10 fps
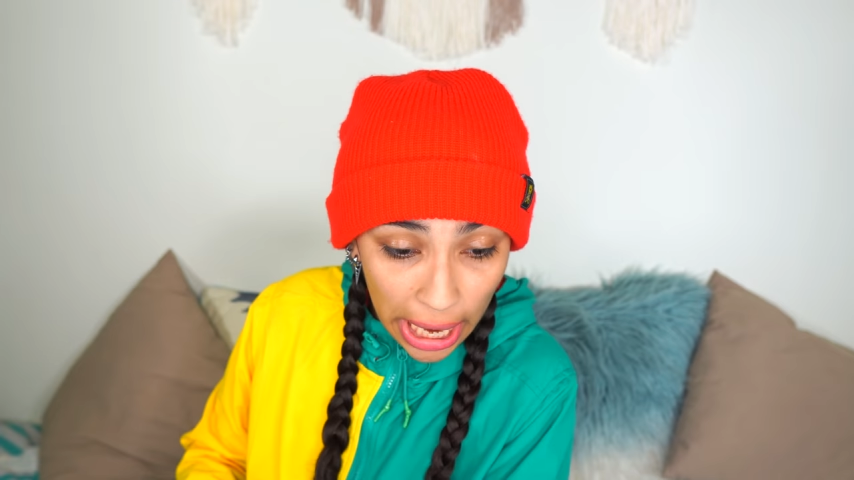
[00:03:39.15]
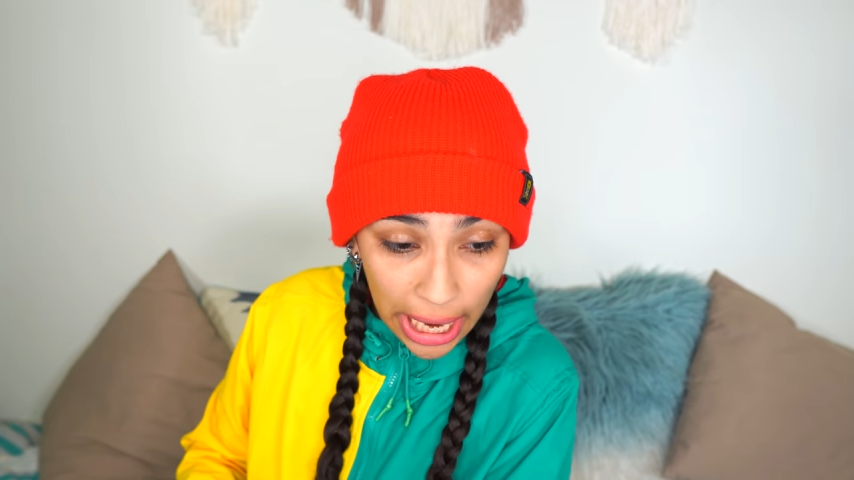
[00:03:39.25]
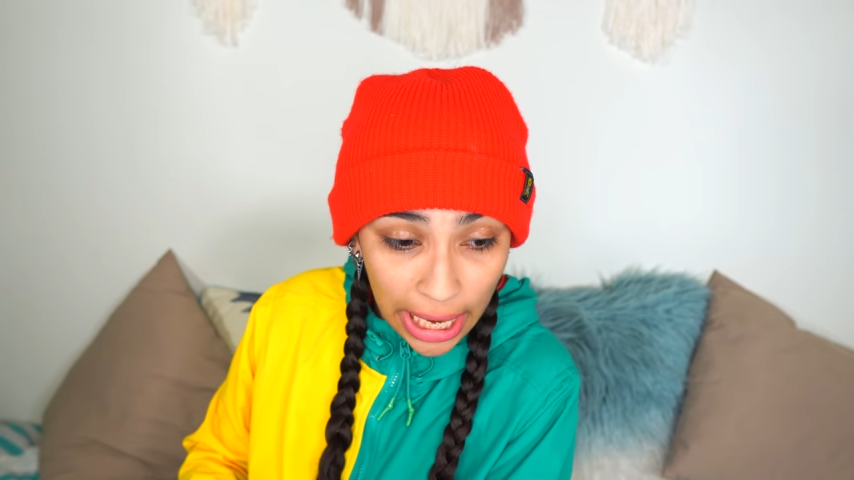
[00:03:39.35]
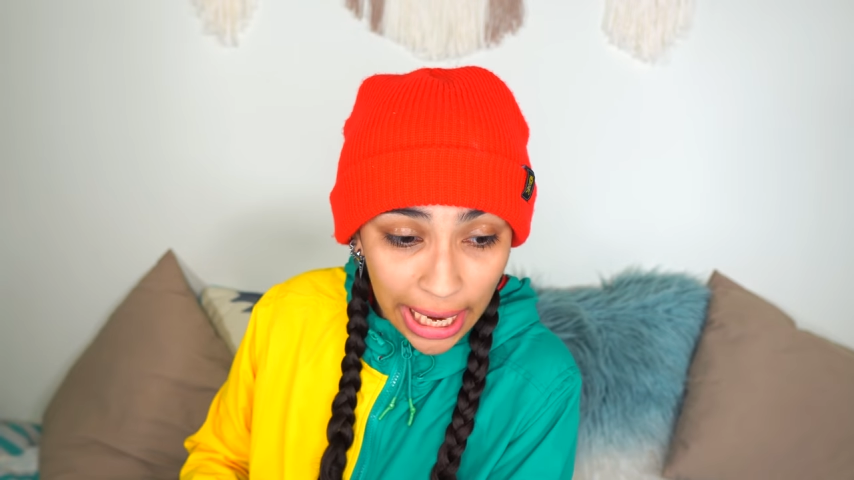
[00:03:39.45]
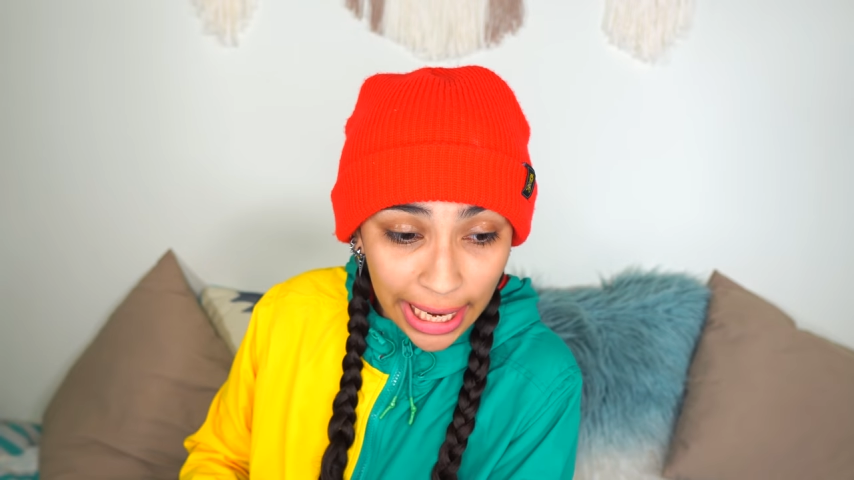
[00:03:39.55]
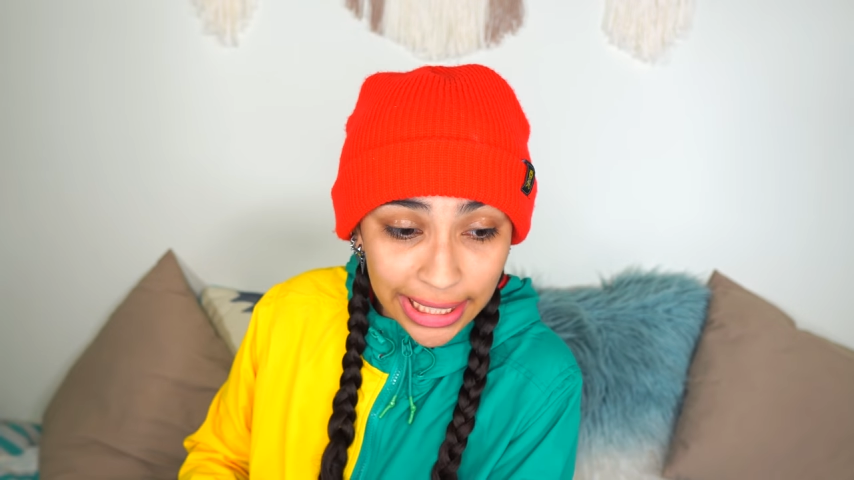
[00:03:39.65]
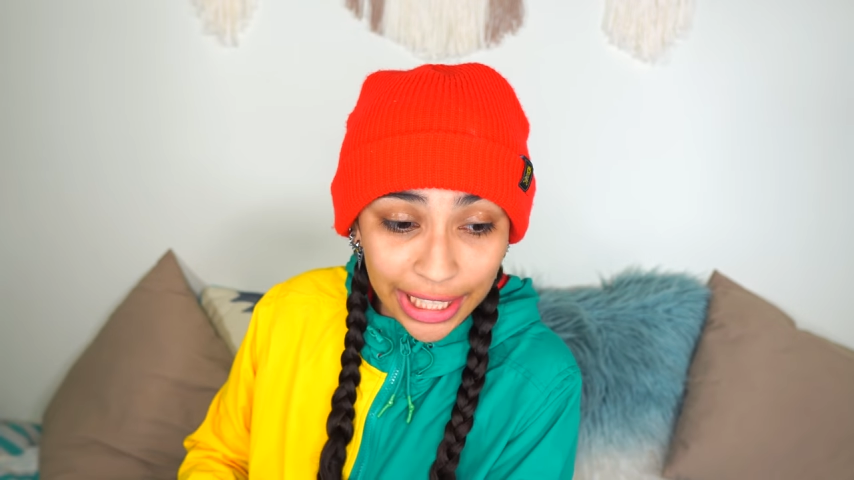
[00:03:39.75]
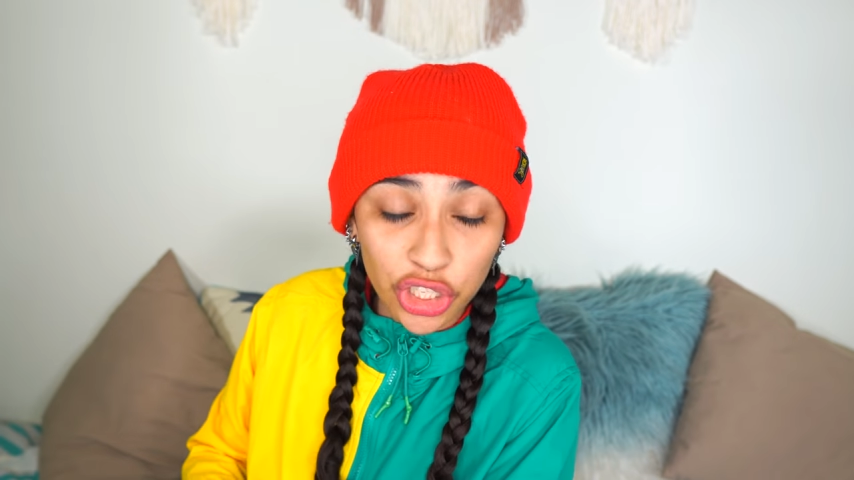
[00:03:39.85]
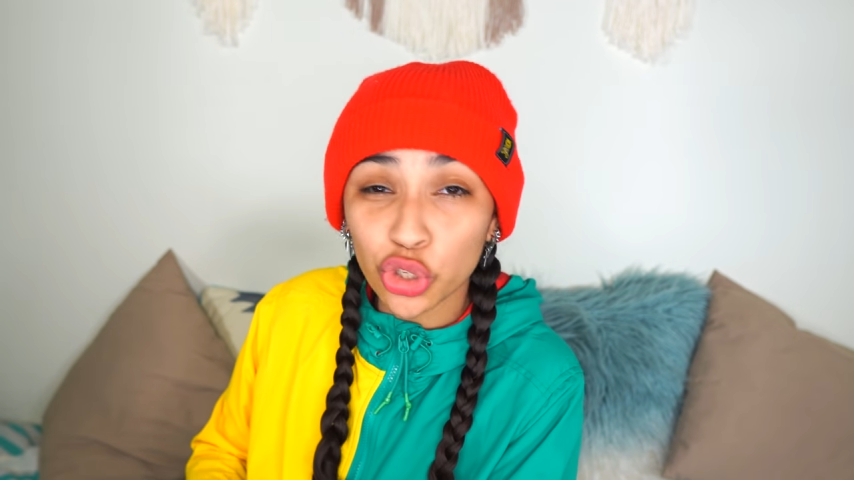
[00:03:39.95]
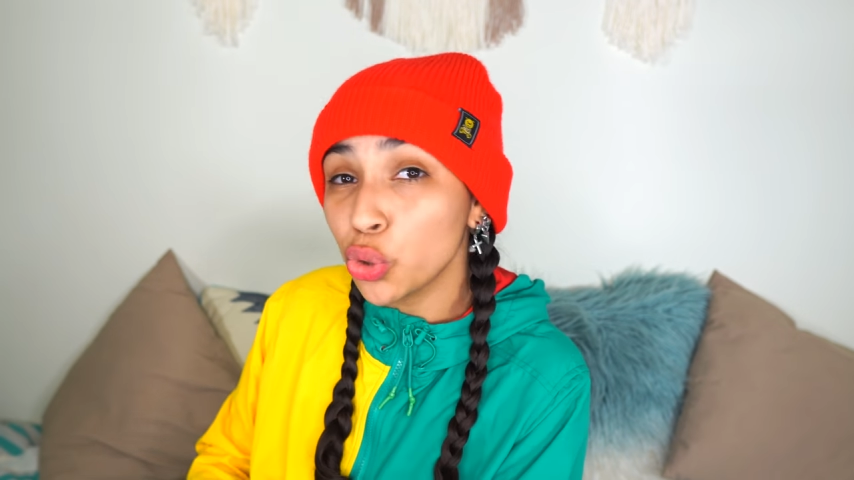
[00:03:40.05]
And I
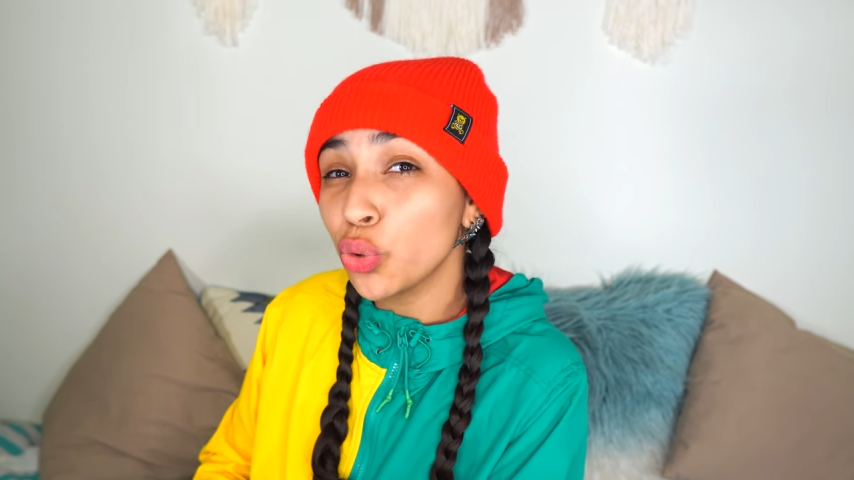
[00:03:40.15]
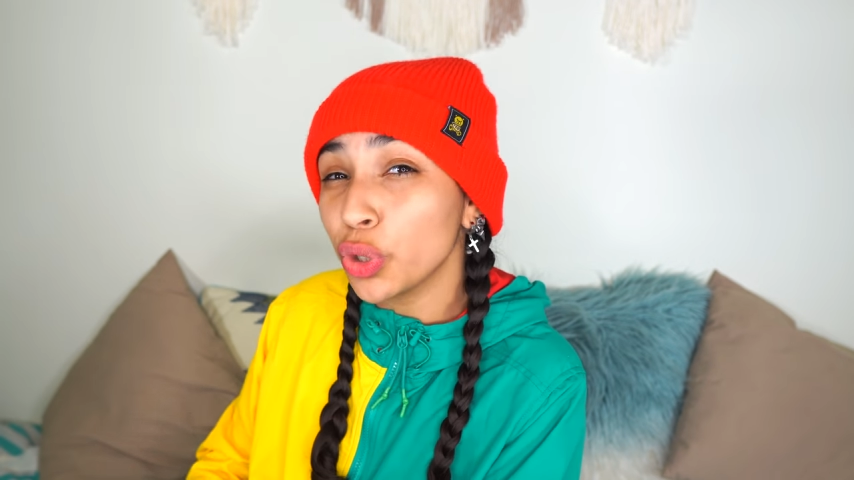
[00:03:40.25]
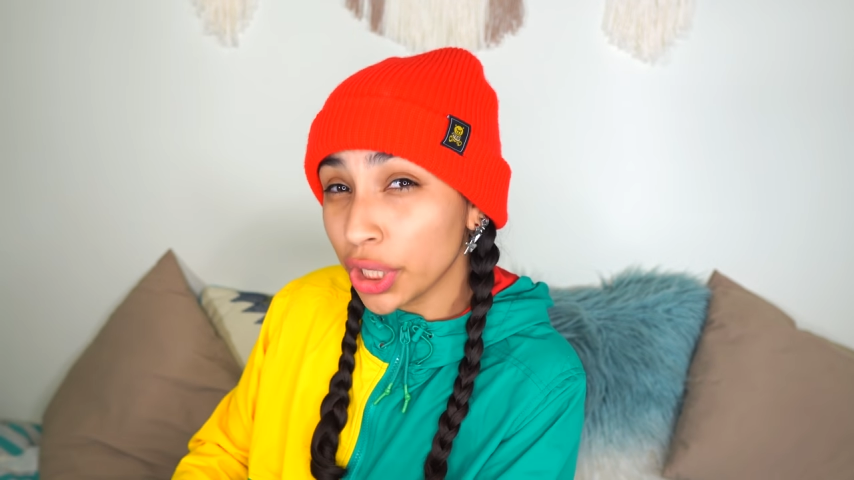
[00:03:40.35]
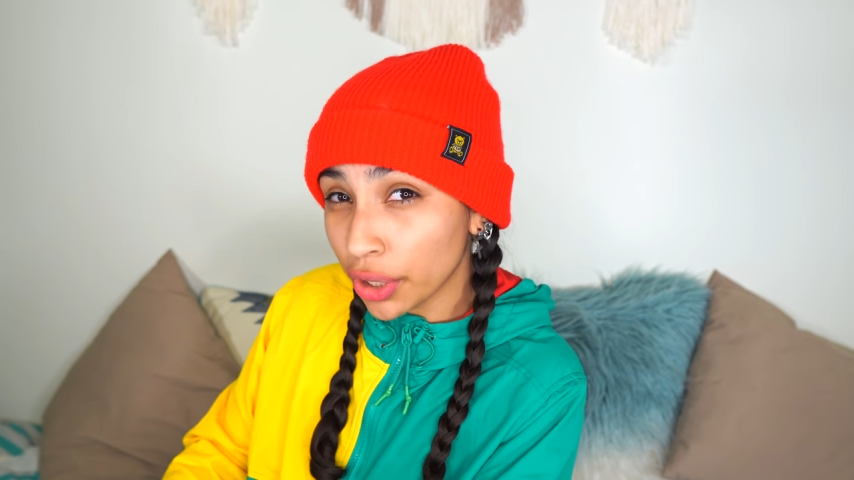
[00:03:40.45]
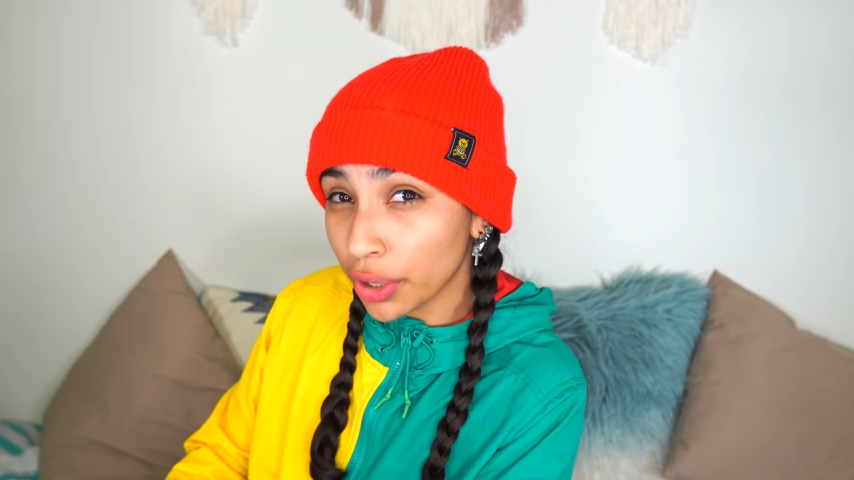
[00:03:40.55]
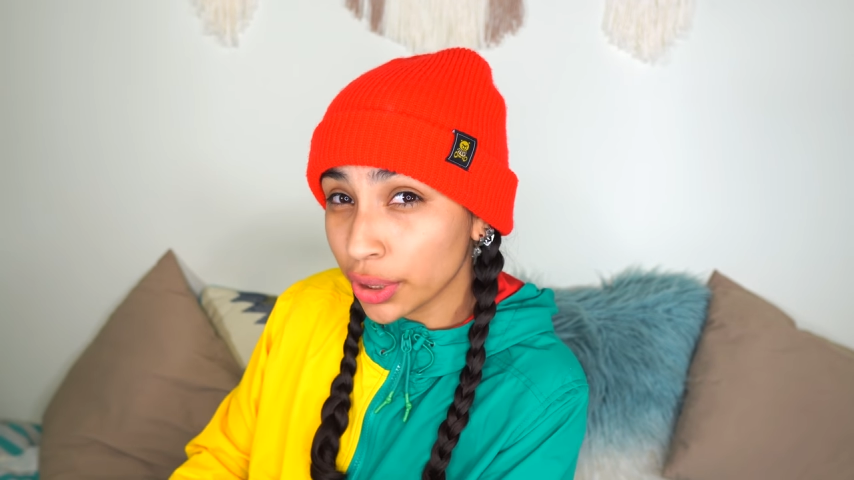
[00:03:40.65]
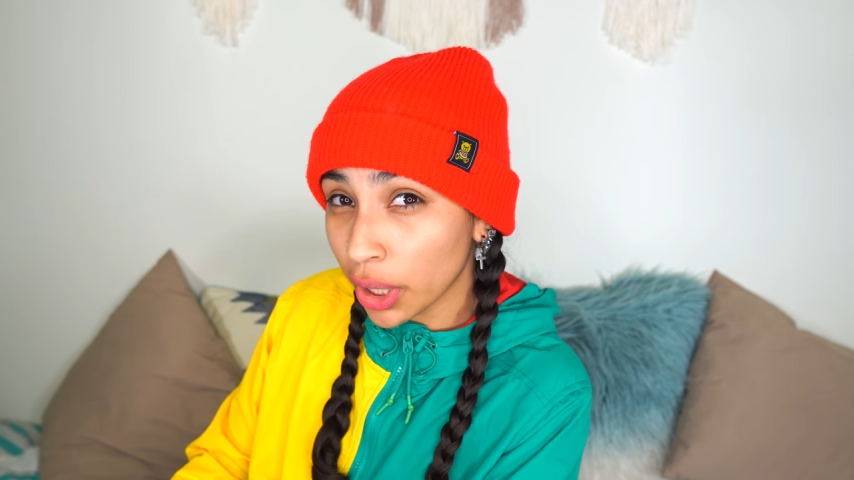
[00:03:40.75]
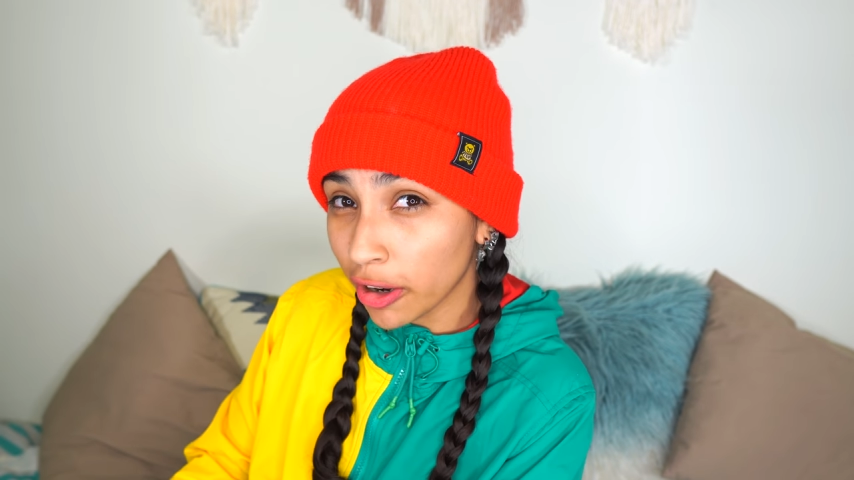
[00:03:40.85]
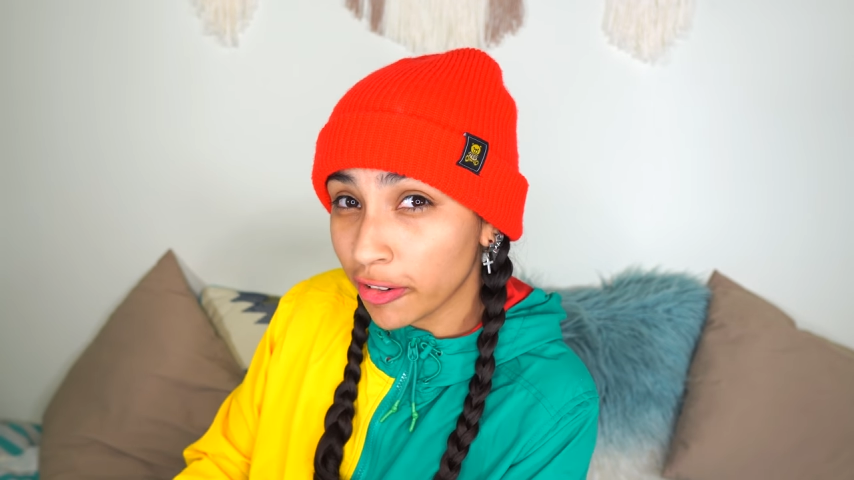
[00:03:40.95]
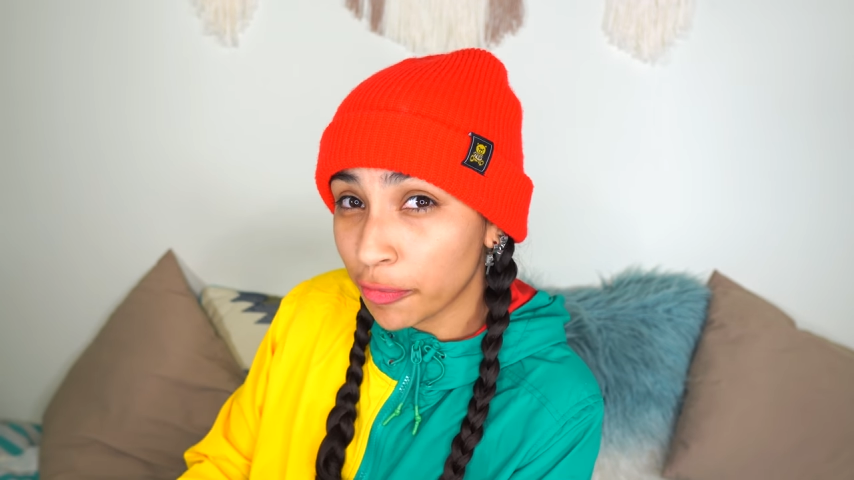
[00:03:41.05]
did two years
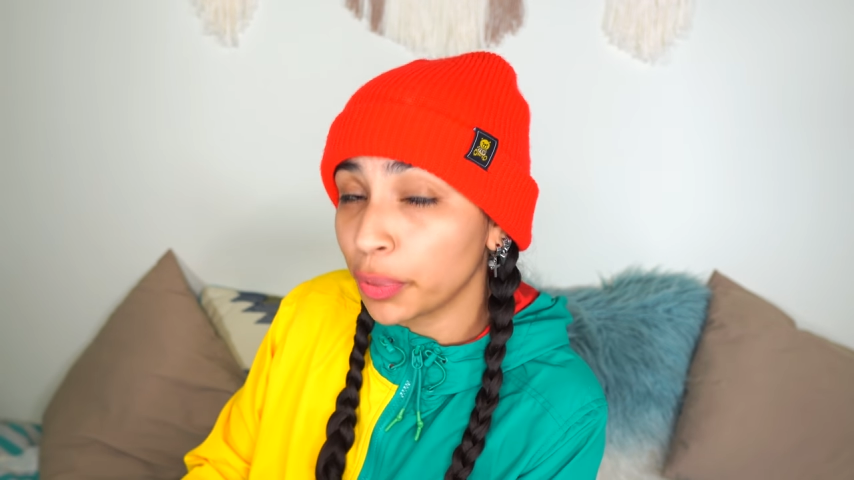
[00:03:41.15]
of